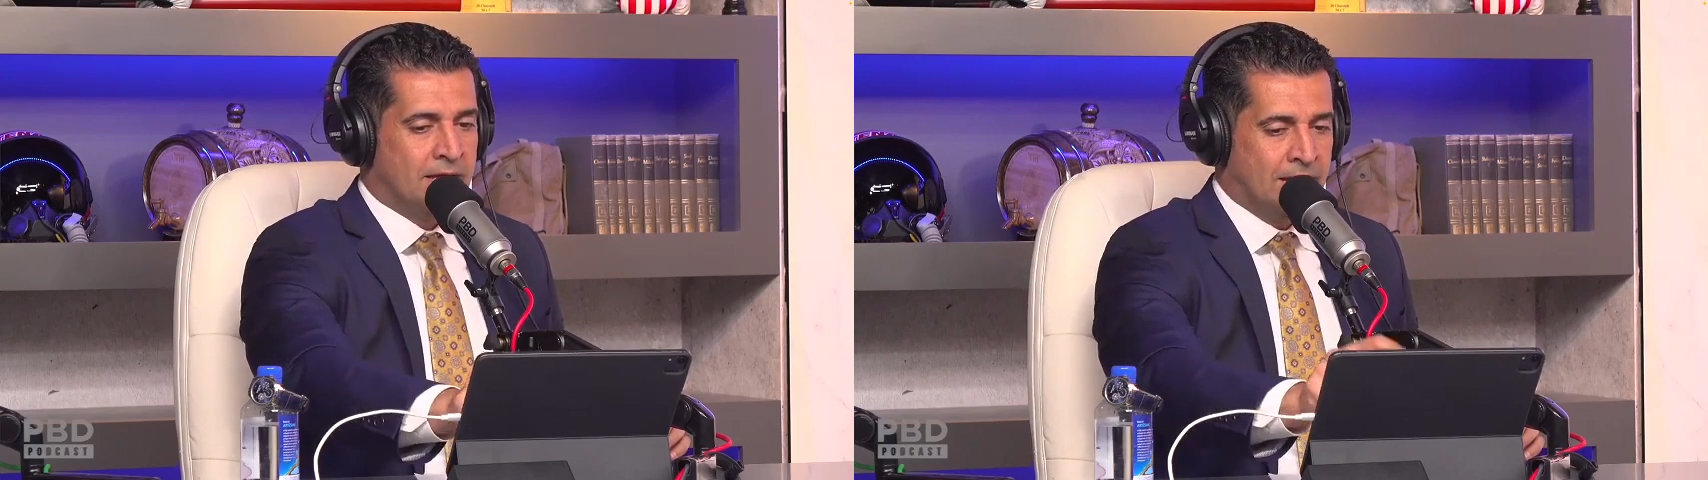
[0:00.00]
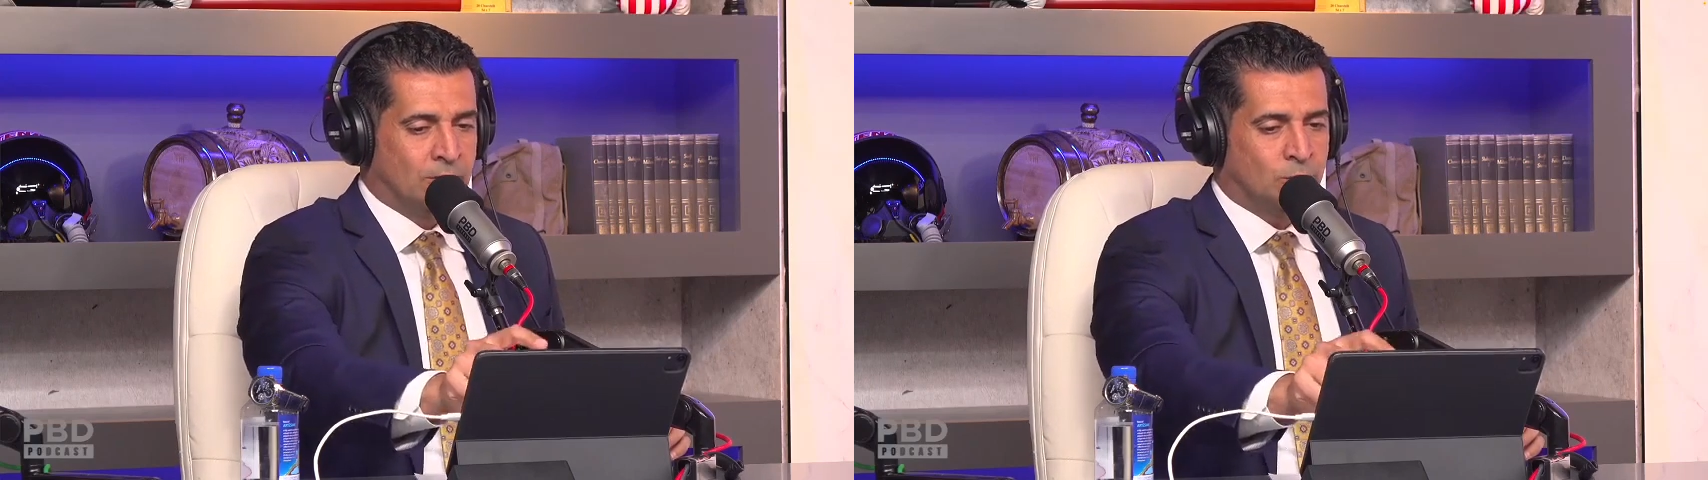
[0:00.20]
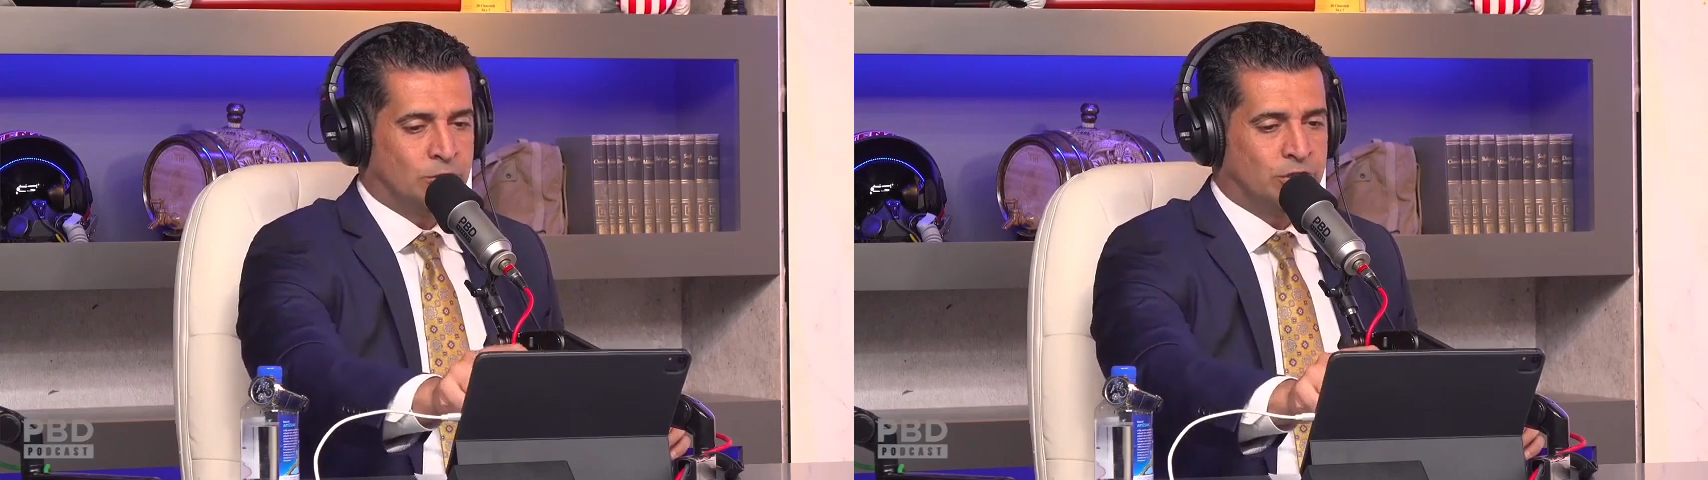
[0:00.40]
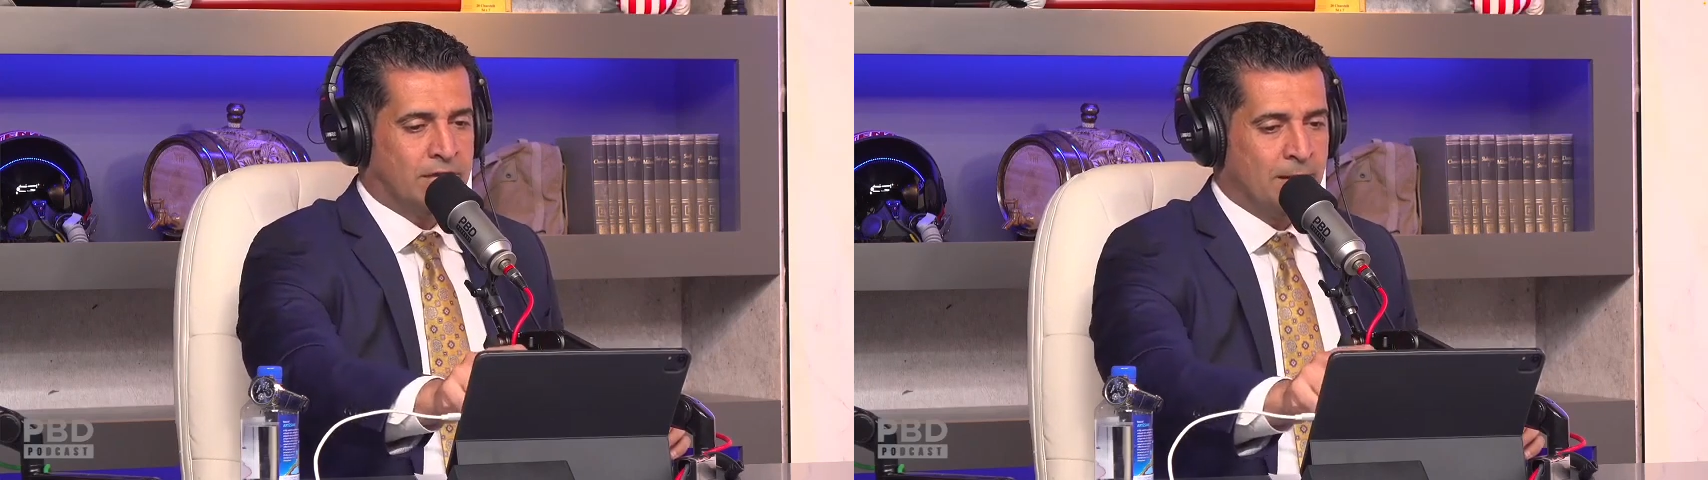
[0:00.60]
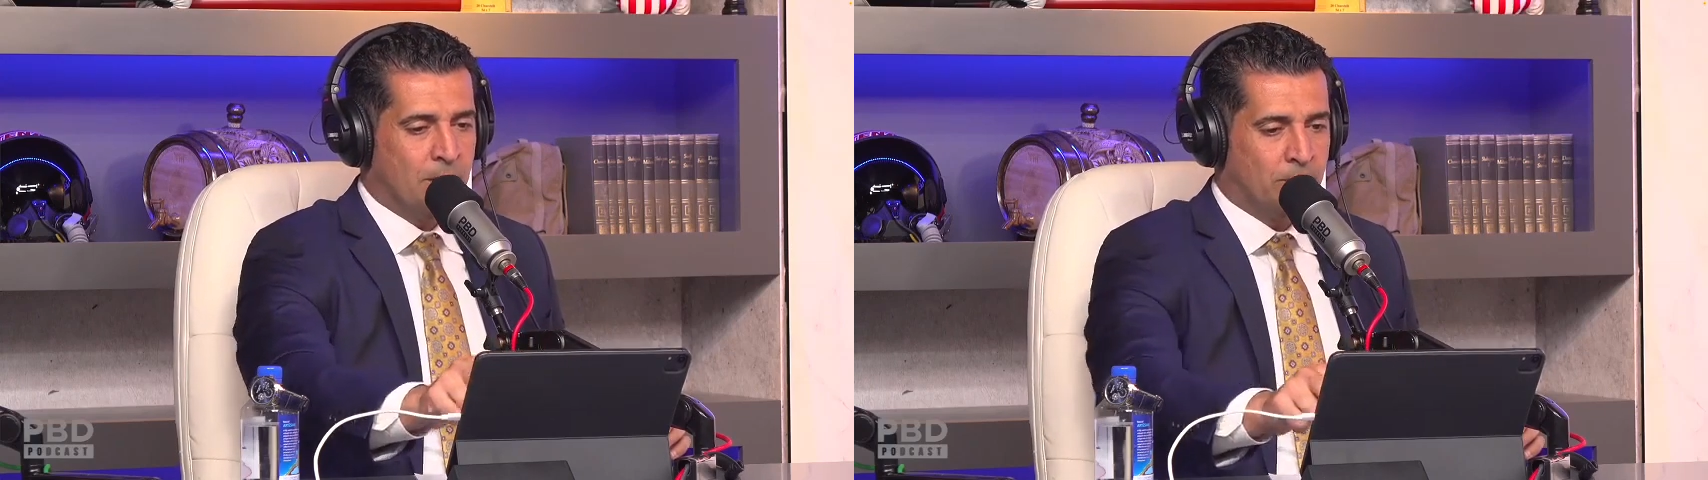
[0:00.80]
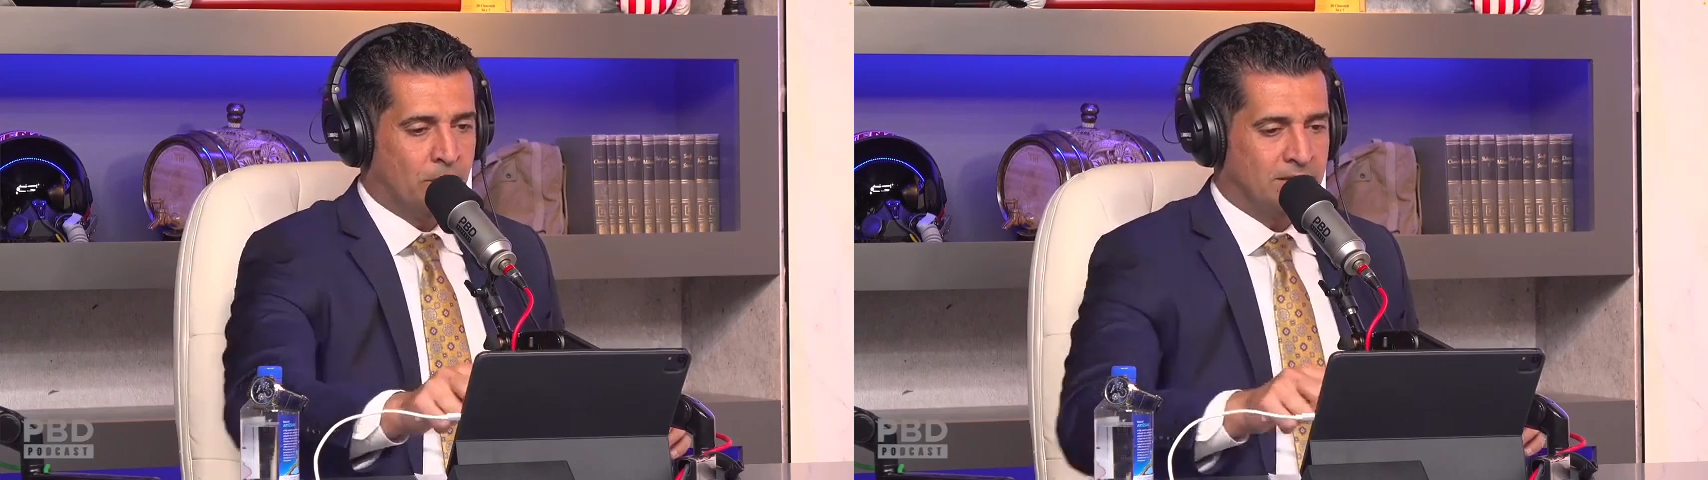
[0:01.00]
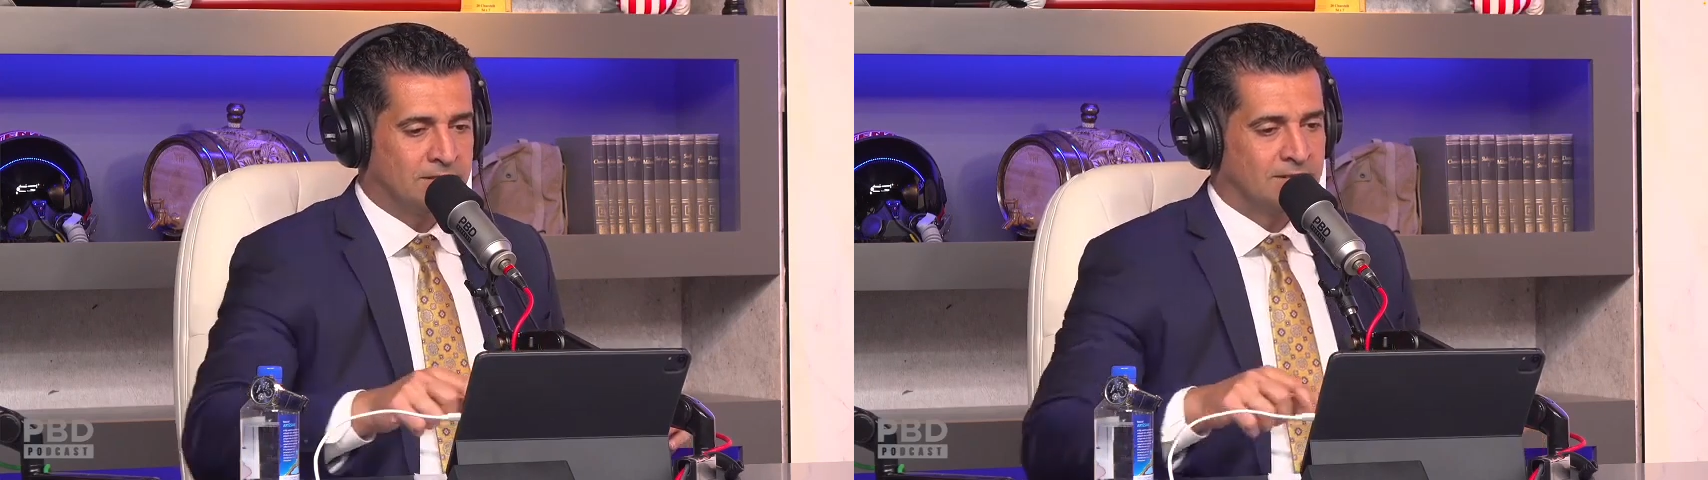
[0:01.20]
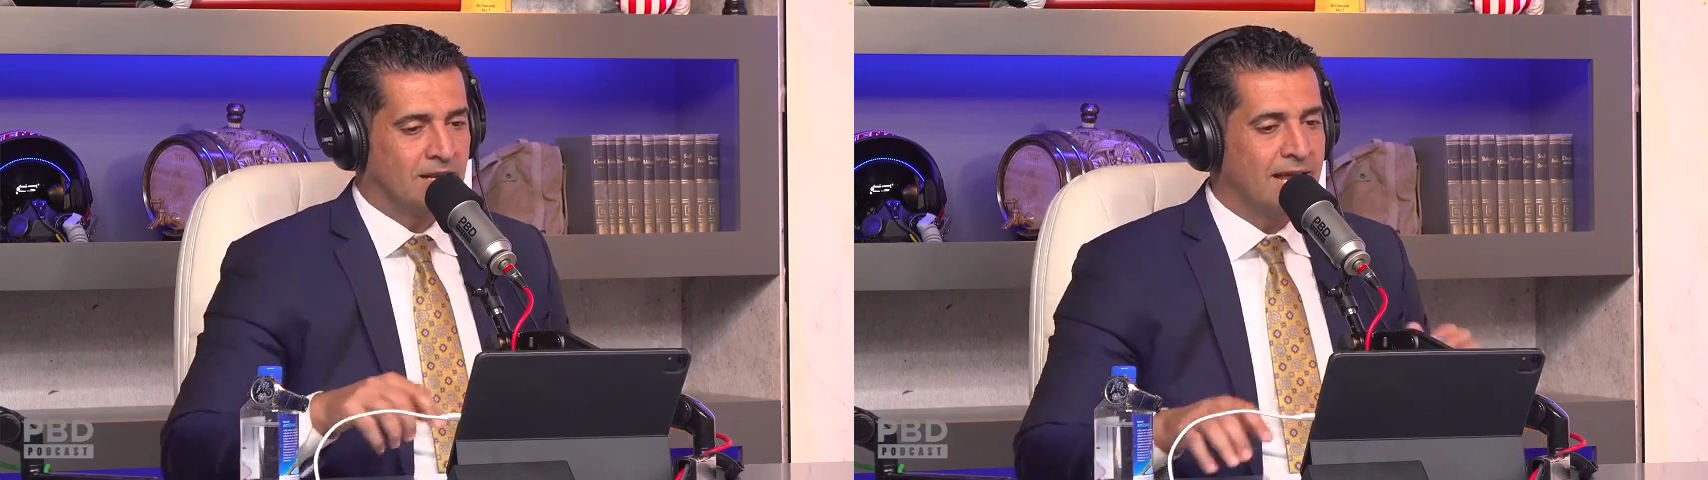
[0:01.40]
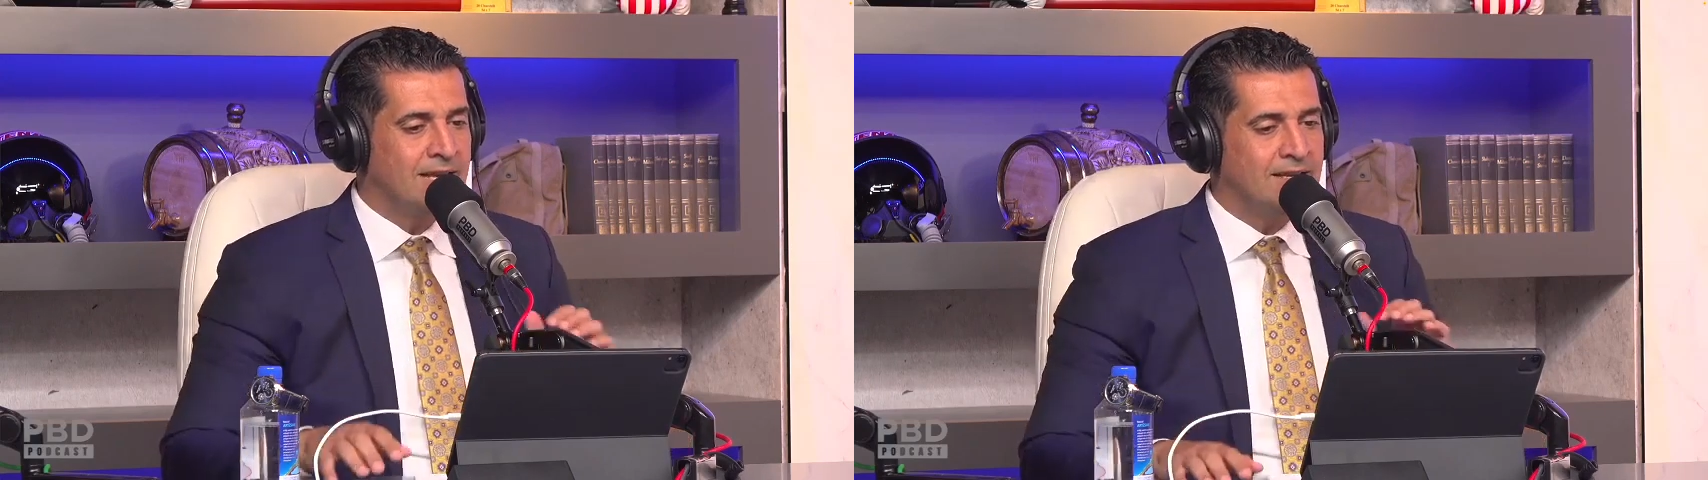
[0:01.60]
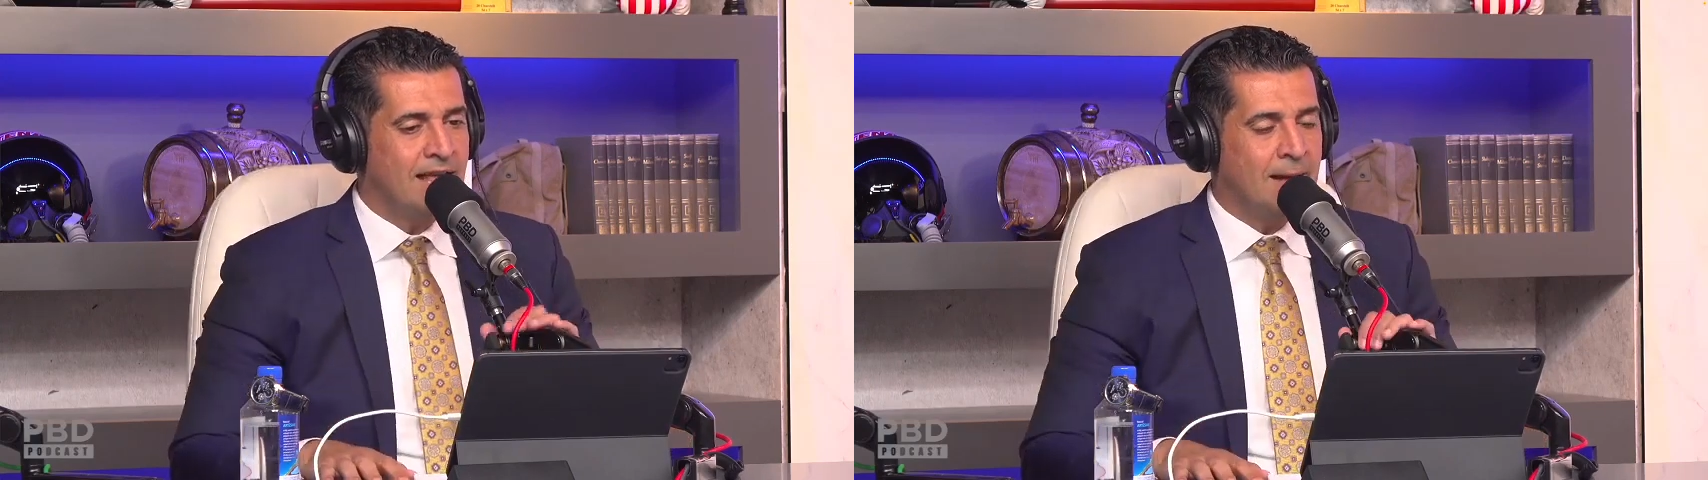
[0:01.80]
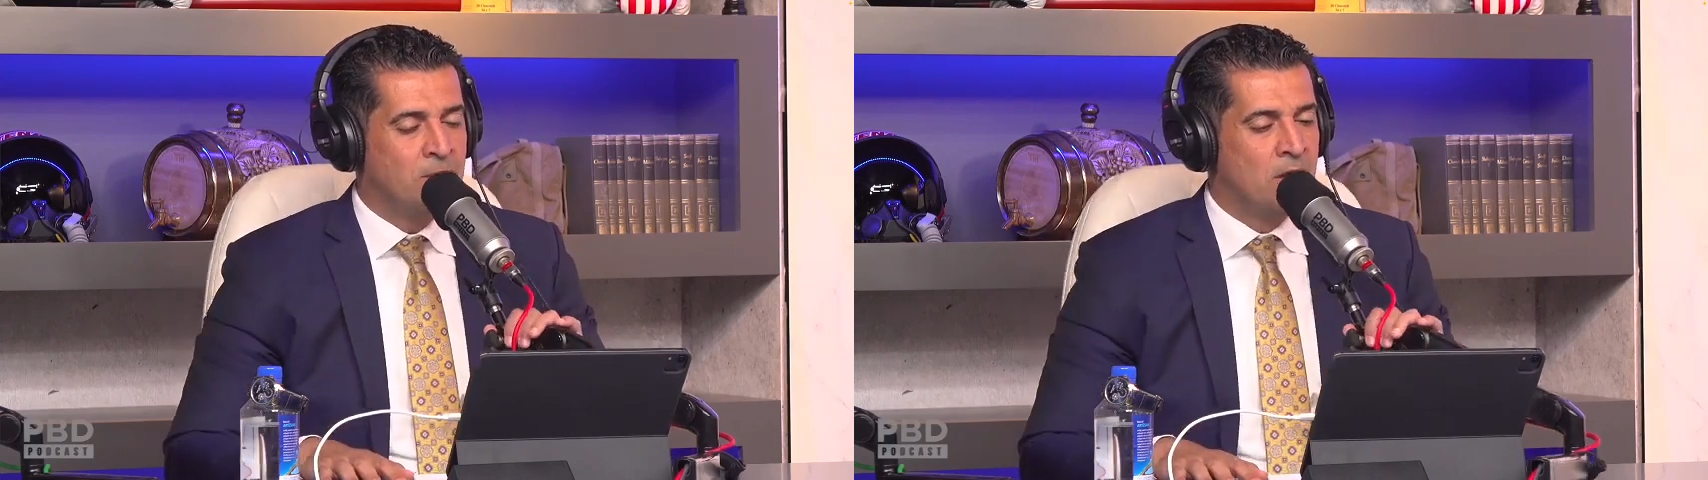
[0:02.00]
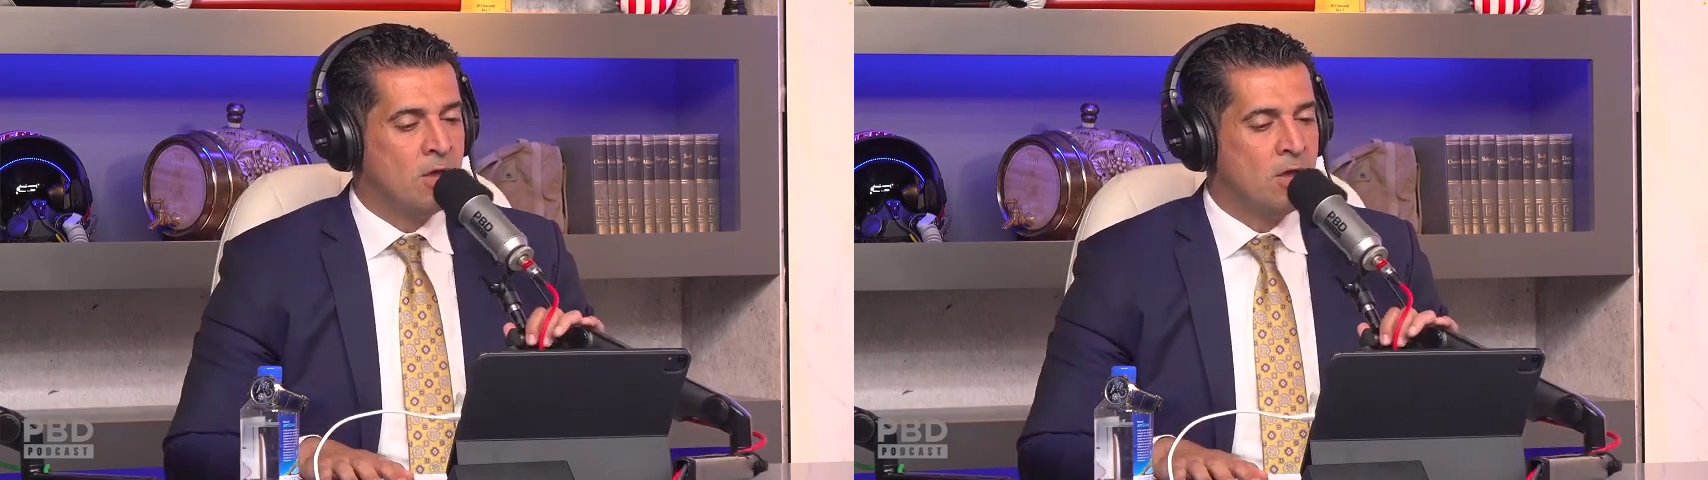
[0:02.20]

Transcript: Here's what she came up with. This is a lady named